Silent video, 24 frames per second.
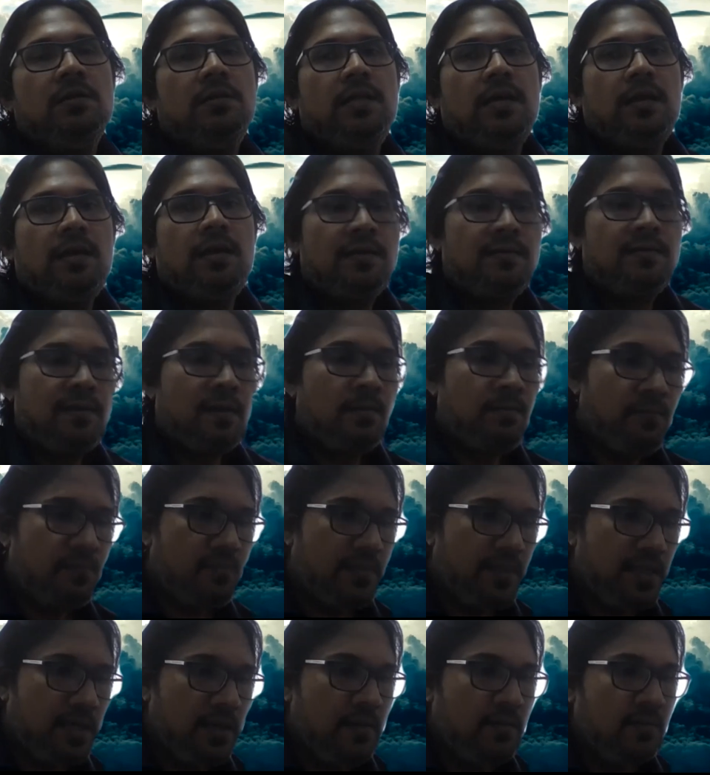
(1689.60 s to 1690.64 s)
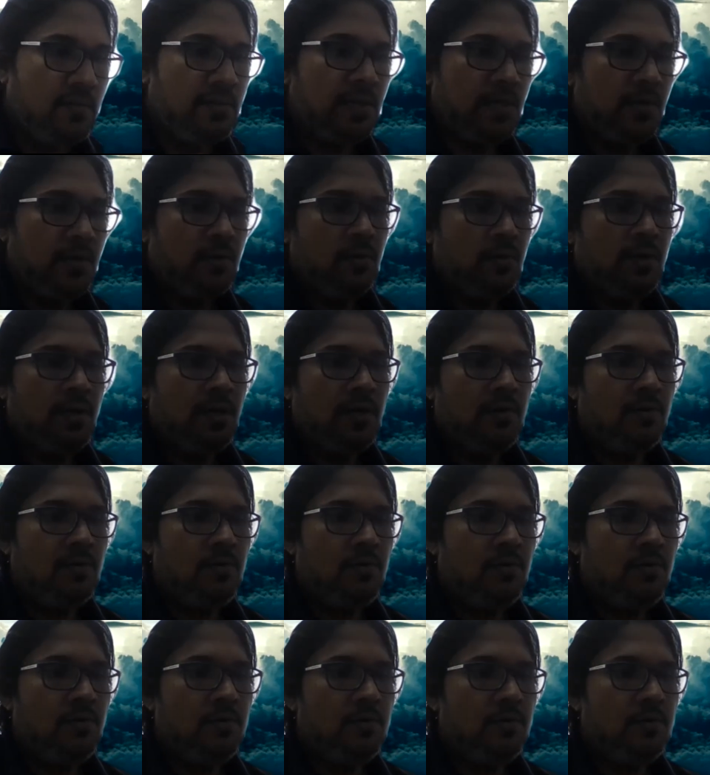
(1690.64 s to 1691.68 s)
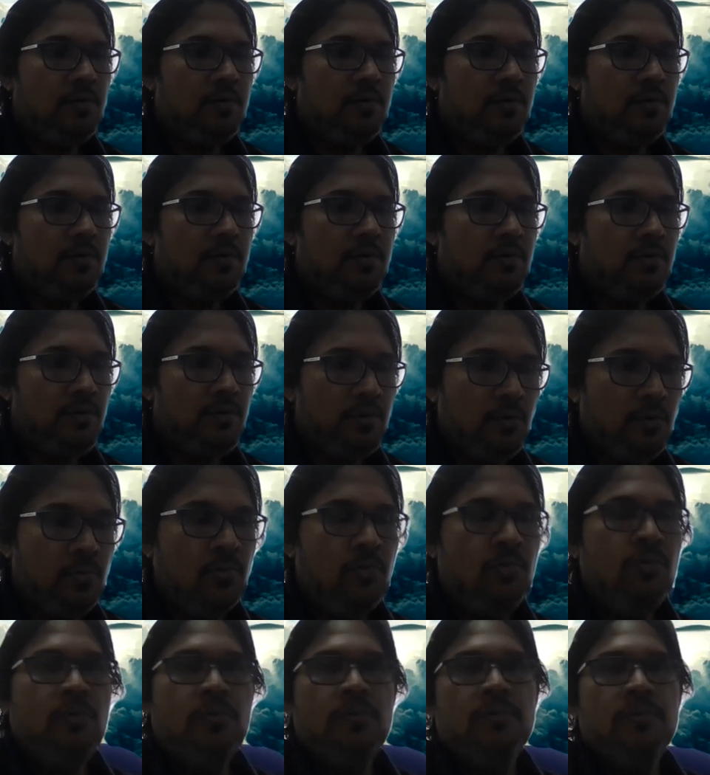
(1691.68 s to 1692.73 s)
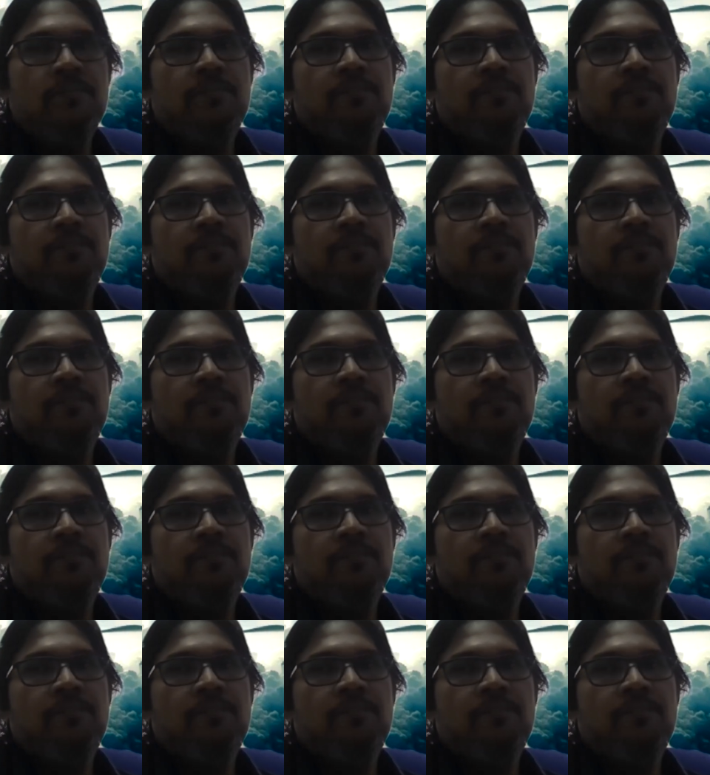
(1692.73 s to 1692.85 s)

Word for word: there are some things that you have to do